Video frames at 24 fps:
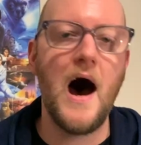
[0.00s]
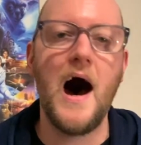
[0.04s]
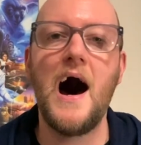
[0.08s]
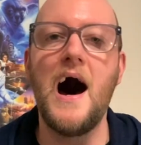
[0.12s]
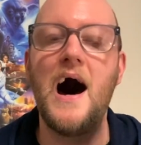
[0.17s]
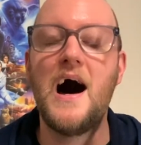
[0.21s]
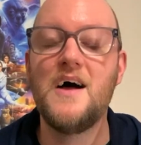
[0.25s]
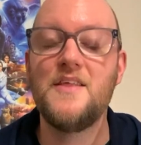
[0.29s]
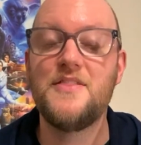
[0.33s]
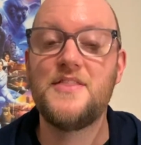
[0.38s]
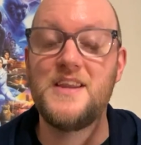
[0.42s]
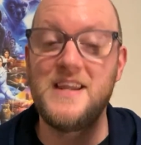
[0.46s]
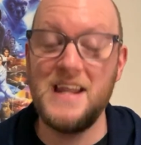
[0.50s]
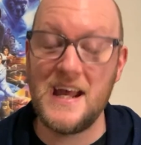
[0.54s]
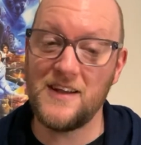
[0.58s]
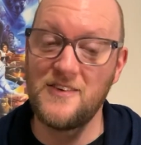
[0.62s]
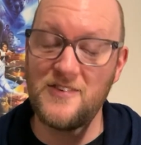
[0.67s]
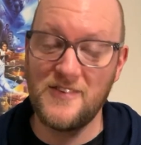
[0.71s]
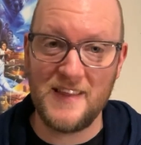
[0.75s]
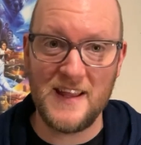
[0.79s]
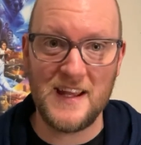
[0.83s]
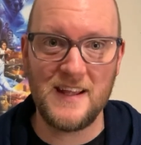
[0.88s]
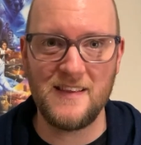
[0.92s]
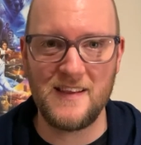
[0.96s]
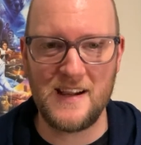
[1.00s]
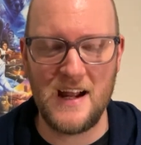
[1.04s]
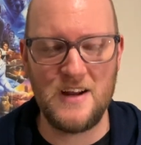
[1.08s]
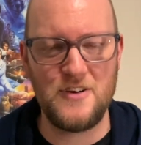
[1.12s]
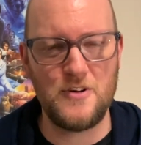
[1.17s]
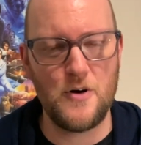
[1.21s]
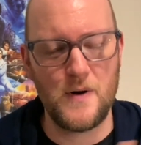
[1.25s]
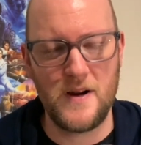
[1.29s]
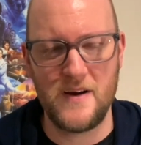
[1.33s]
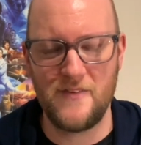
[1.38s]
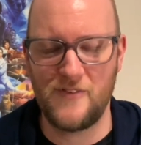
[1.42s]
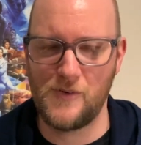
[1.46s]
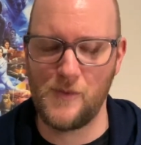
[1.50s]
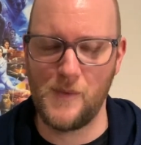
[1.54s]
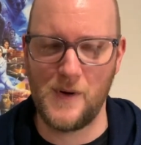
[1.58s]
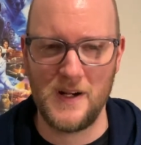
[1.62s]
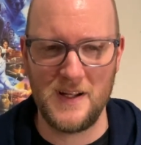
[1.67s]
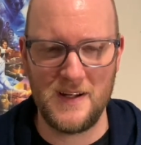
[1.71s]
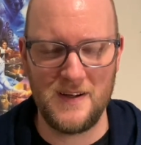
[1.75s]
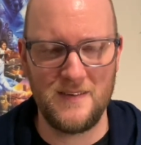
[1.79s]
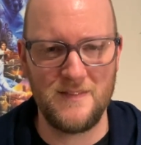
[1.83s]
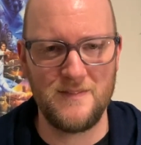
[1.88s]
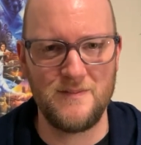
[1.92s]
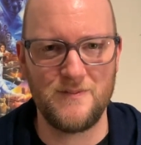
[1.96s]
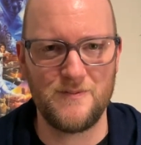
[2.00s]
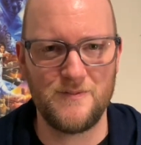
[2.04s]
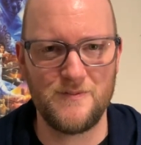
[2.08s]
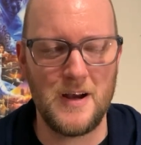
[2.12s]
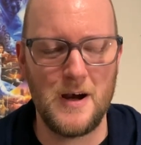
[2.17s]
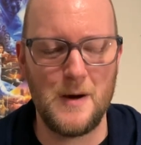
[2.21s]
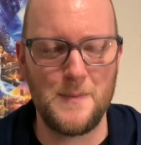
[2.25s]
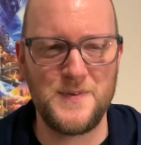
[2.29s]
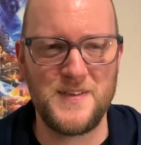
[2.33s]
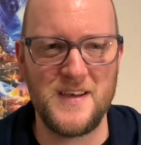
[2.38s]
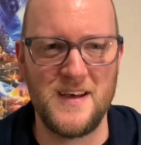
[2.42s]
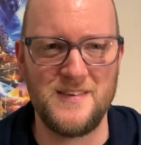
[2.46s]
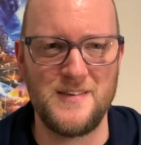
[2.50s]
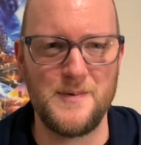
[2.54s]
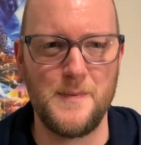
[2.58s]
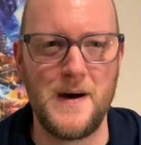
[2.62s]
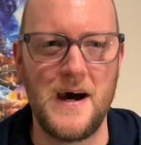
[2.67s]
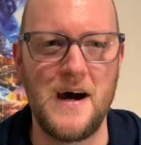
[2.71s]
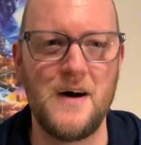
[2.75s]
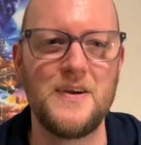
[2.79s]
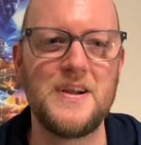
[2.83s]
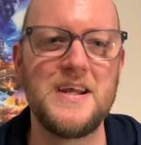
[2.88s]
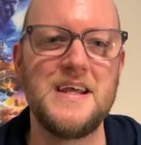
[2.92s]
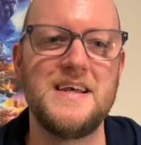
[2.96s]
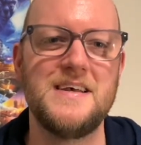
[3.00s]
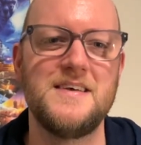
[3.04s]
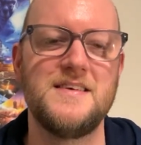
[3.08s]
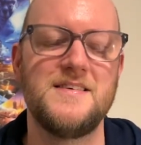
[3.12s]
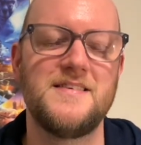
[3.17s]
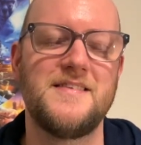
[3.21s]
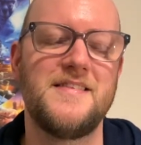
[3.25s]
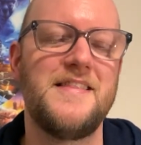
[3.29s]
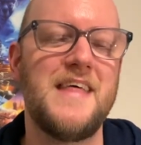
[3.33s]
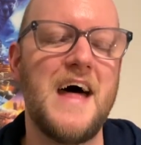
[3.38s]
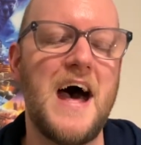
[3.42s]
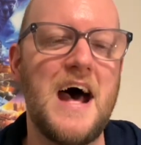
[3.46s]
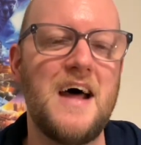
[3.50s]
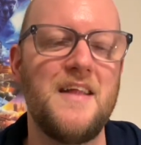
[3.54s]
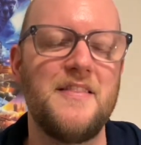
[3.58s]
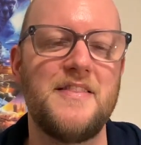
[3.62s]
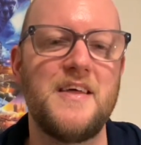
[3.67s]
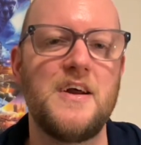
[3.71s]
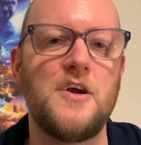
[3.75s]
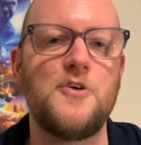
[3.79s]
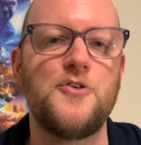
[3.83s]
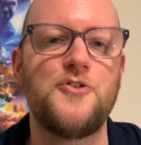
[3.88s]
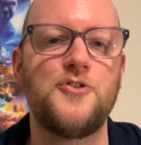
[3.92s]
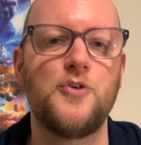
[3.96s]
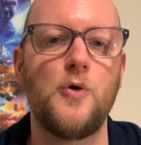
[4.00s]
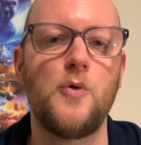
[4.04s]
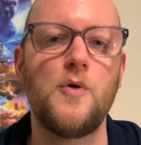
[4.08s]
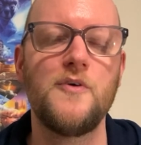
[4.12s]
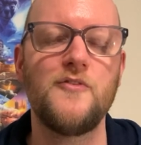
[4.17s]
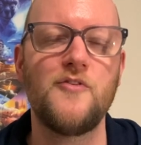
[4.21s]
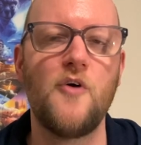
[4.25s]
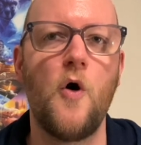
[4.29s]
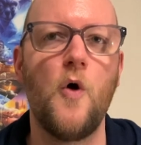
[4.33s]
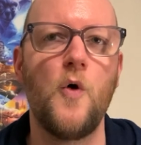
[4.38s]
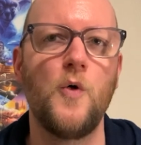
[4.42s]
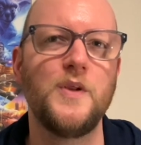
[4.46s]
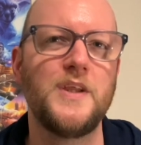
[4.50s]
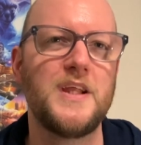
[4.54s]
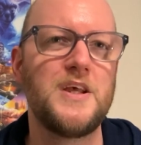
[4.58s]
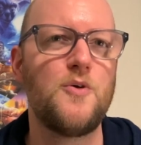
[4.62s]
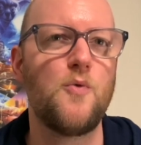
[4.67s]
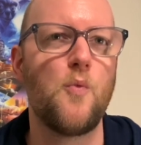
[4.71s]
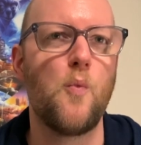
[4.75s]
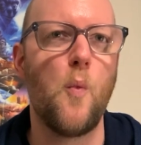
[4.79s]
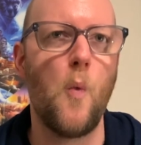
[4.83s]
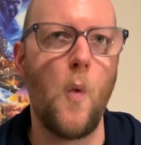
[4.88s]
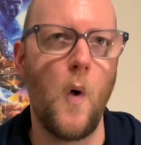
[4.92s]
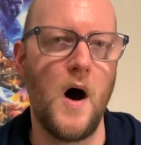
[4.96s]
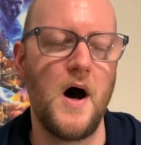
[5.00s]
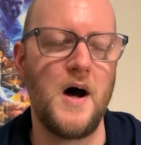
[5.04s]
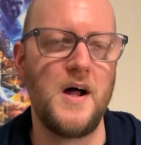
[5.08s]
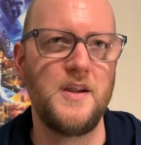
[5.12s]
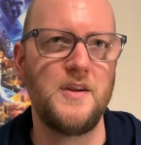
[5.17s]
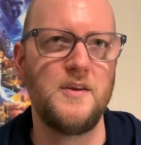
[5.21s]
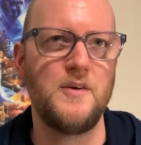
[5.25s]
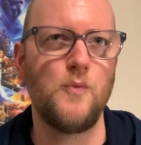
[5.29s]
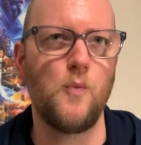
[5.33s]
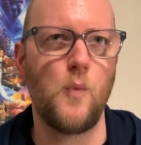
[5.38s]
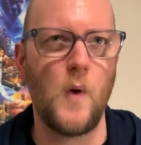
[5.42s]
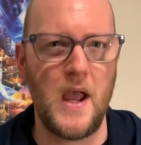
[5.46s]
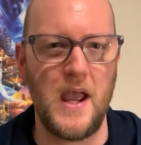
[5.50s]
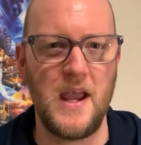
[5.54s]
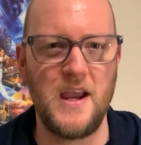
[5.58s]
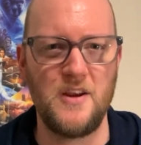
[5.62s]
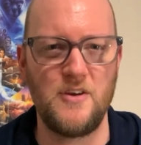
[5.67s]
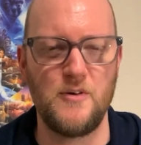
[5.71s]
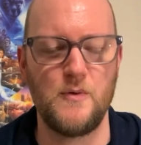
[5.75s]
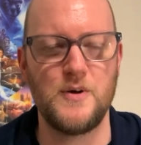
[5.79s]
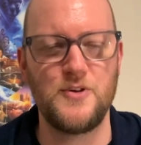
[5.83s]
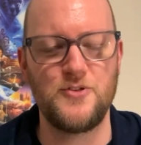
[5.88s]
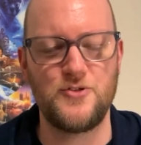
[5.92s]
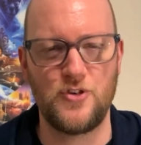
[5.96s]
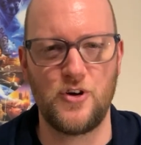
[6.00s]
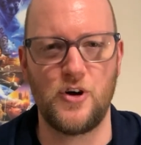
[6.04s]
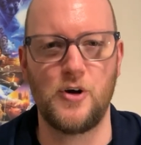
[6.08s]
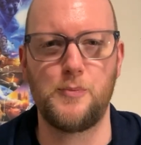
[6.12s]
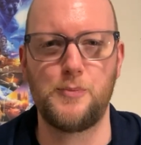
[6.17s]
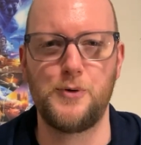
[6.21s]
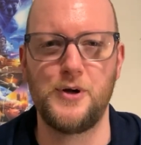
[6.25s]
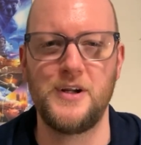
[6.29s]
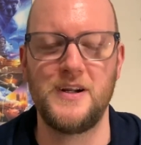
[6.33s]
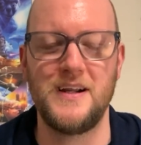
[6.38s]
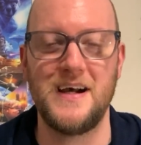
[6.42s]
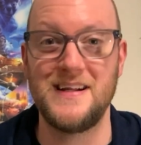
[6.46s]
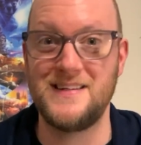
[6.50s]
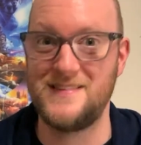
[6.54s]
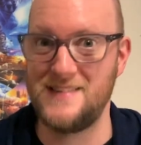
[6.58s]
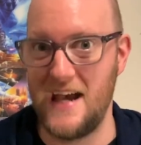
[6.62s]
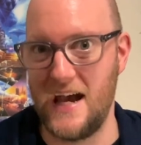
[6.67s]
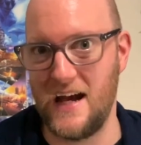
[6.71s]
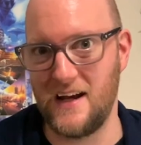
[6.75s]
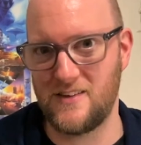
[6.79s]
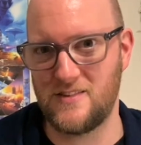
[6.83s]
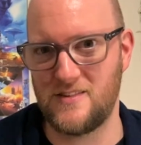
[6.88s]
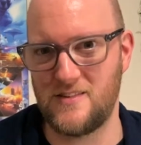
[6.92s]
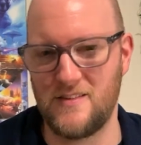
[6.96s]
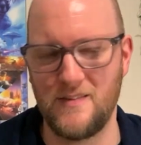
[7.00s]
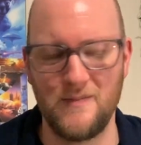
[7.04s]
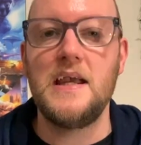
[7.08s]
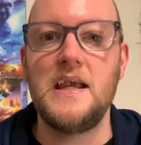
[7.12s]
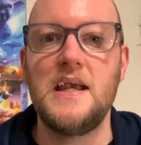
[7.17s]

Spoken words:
The next thing that I don't ever want to obsess about is that there's sort of only one way to interpret a text.